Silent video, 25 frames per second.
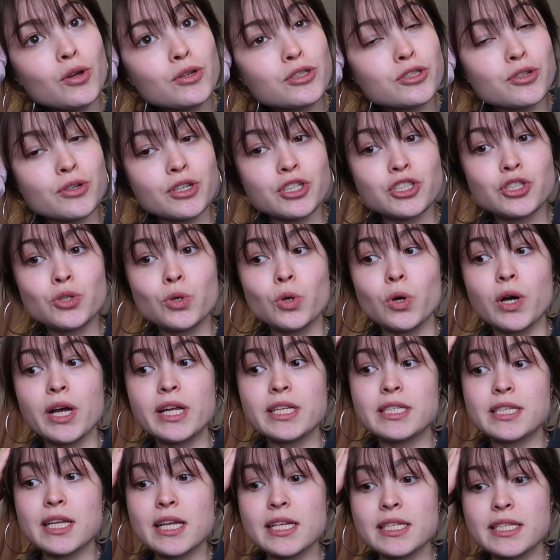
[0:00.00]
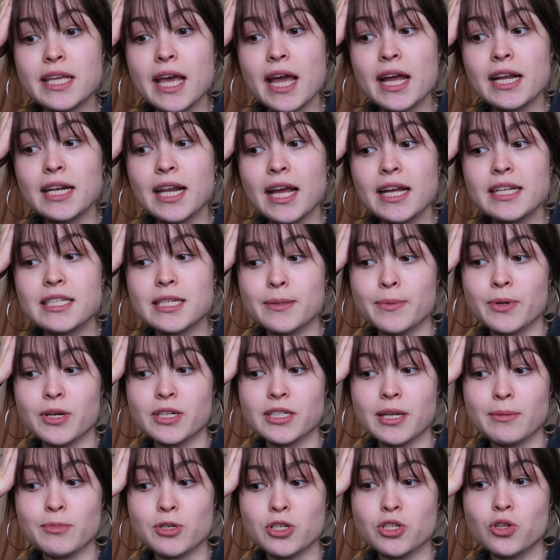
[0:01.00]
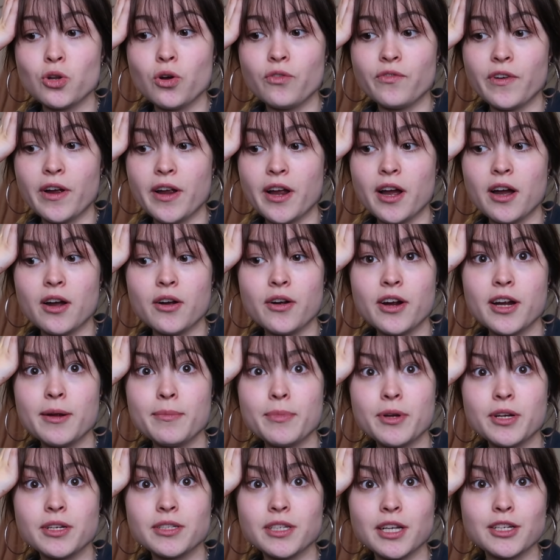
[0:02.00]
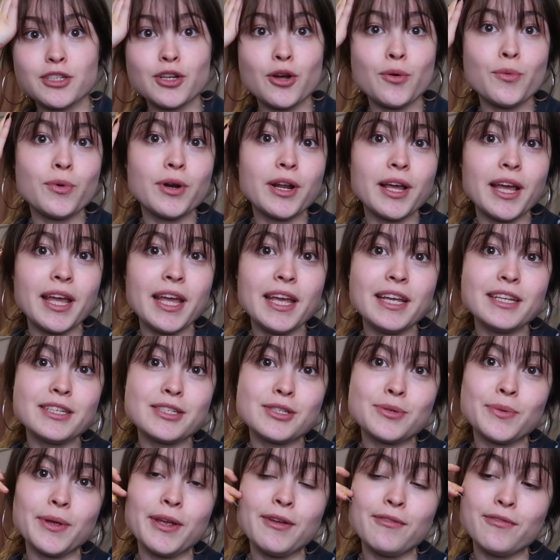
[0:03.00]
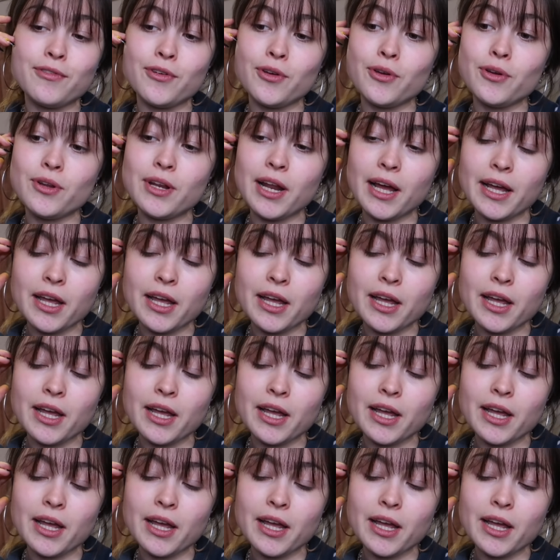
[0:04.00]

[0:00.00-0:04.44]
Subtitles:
Long story short, it's getting later because I'm just not very hungry because I don't want to eat sweet food.